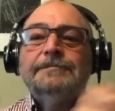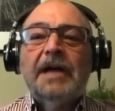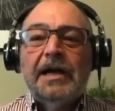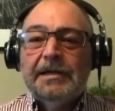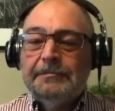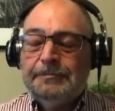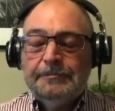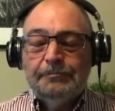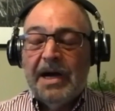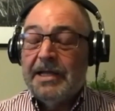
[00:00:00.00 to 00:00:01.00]
uh,
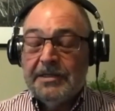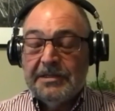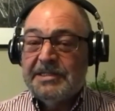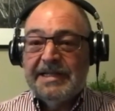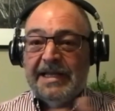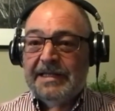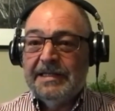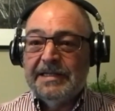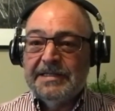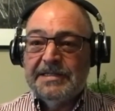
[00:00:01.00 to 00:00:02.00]
my
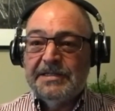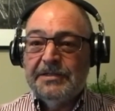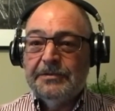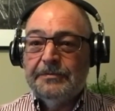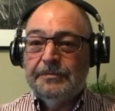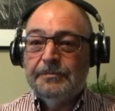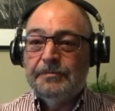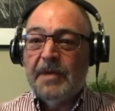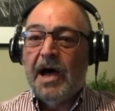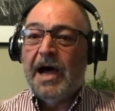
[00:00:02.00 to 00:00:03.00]
understanding is you
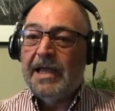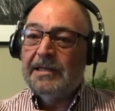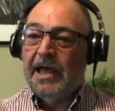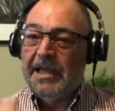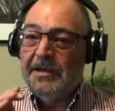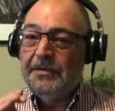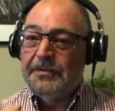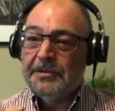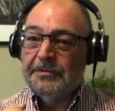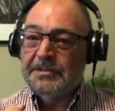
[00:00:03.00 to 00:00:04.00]
highlight
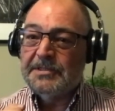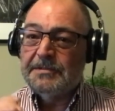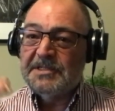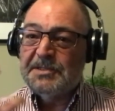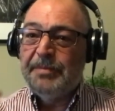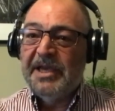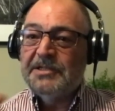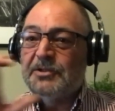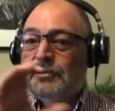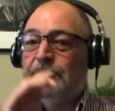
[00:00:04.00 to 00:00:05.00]
those
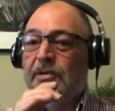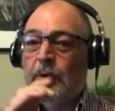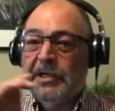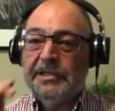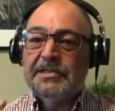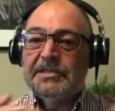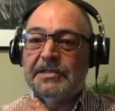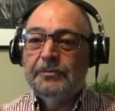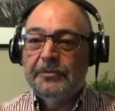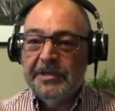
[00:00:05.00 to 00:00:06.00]
special points
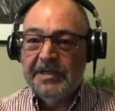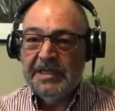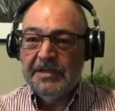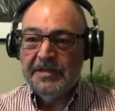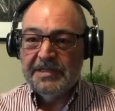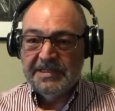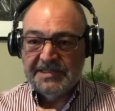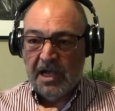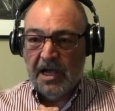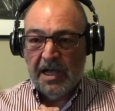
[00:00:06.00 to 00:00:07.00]
within the
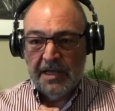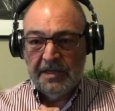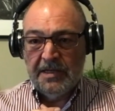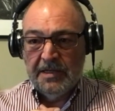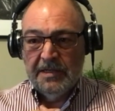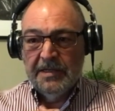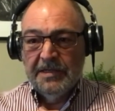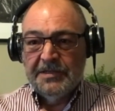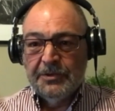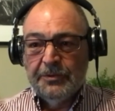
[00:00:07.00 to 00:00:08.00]
design
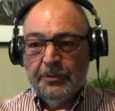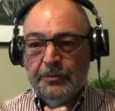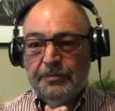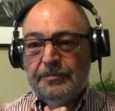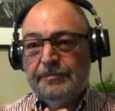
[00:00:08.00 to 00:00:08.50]
to